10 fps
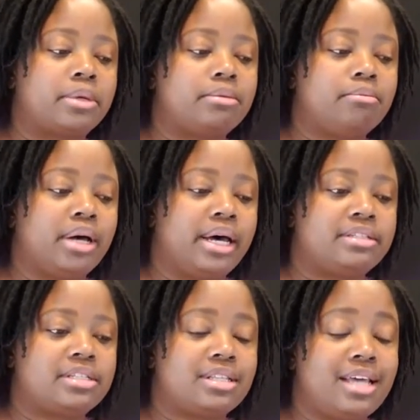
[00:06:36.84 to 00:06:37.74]

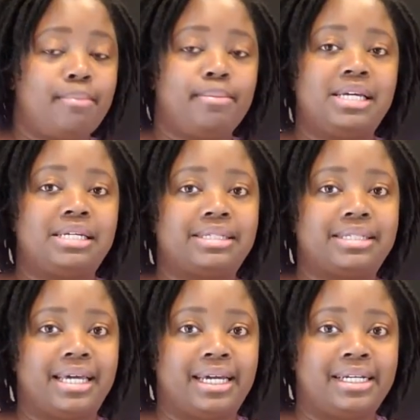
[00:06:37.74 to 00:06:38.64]
But that being
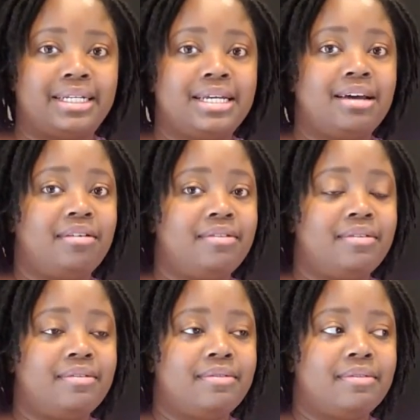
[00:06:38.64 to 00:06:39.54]
said,
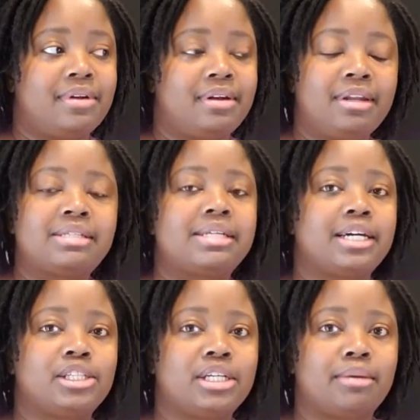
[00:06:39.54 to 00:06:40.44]
let's
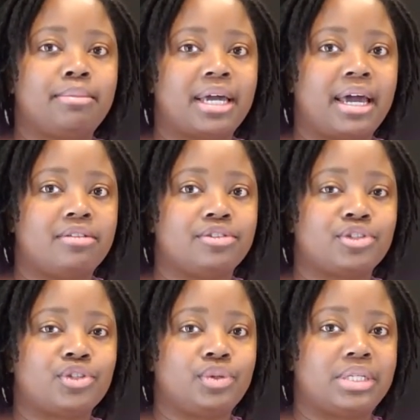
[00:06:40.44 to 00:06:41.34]
take a look at my calendar
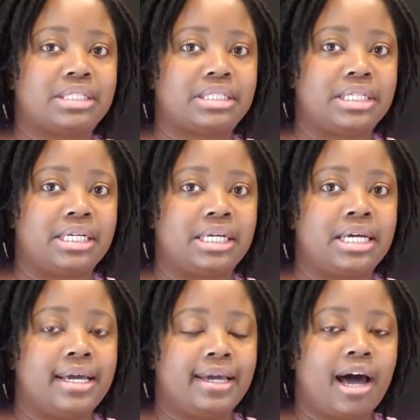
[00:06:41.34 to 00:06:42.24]
so you can see
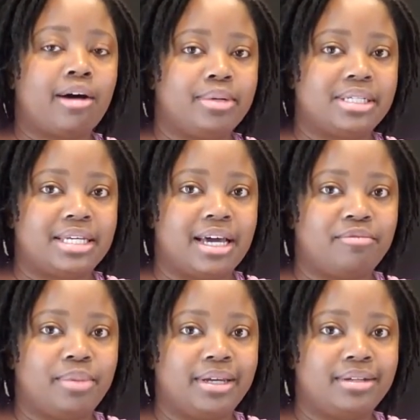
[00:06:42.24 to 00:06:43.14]
how busy
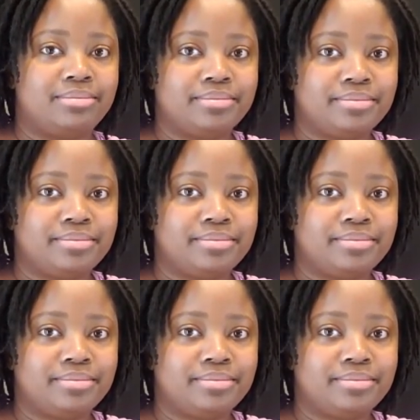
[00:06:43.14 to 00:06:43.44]
I've been.